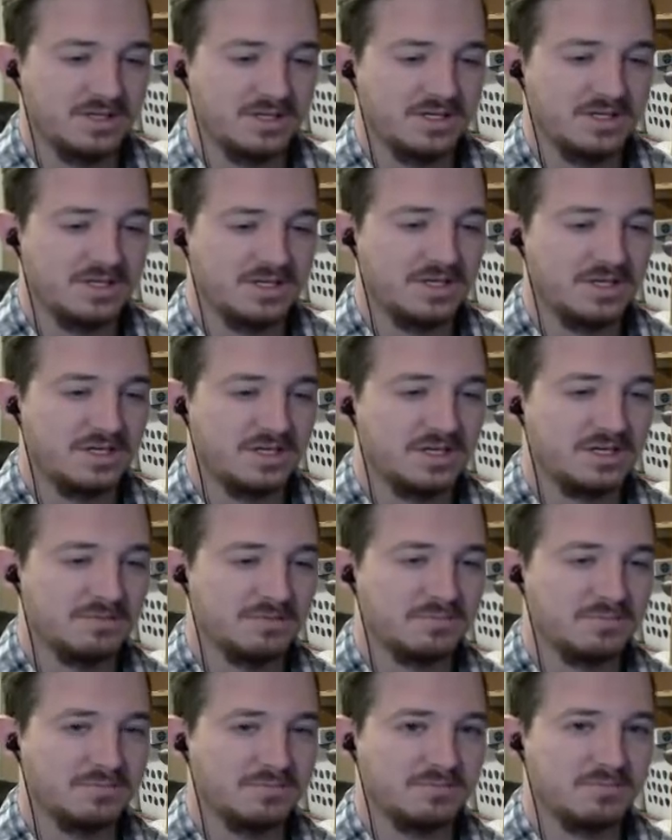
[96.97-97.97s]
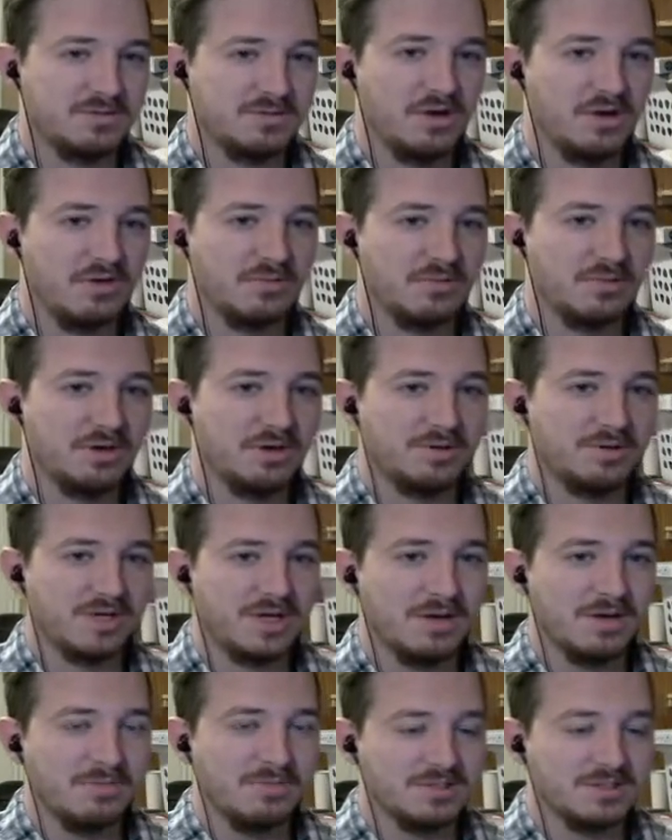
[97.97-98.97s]
Um, go, Mama.
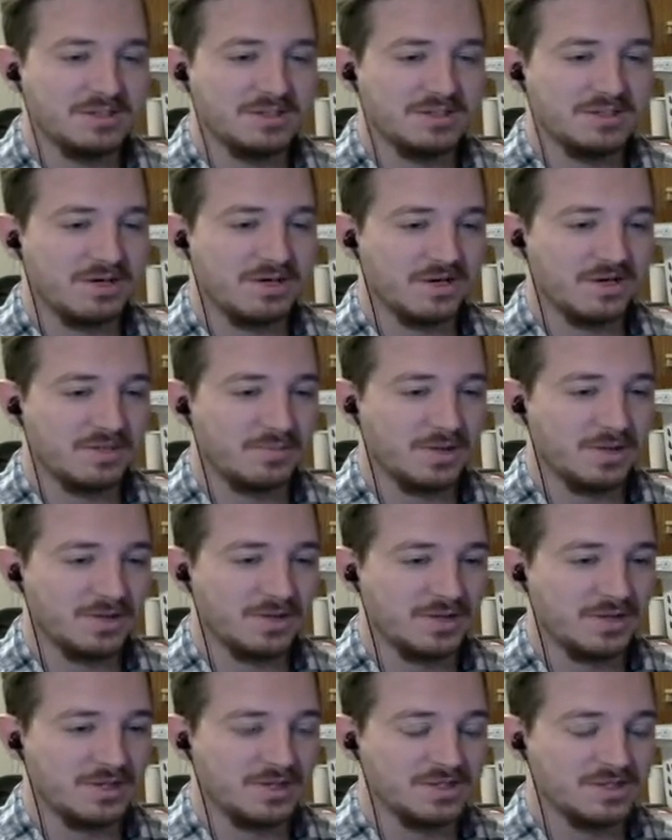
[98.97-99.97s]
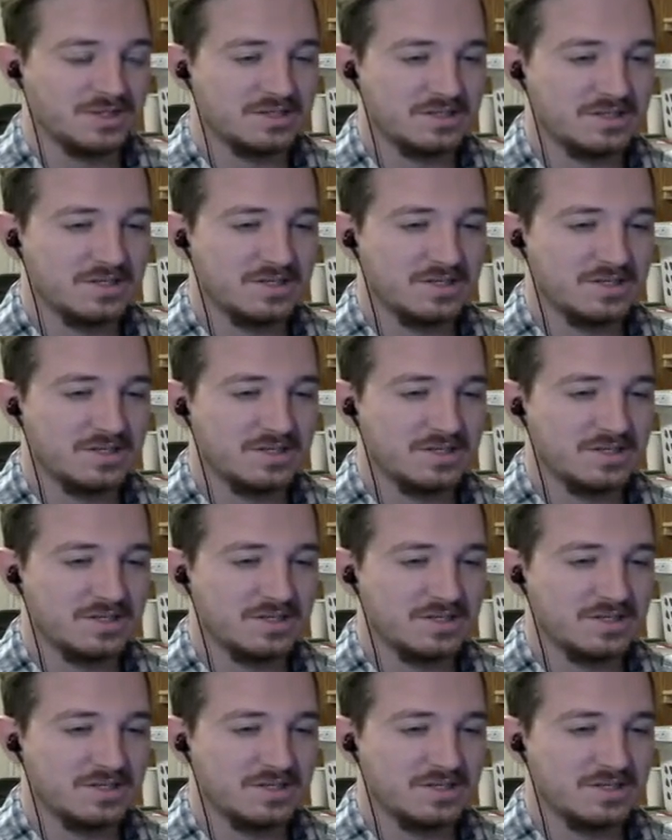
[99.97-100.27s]
Can't we just talk about this?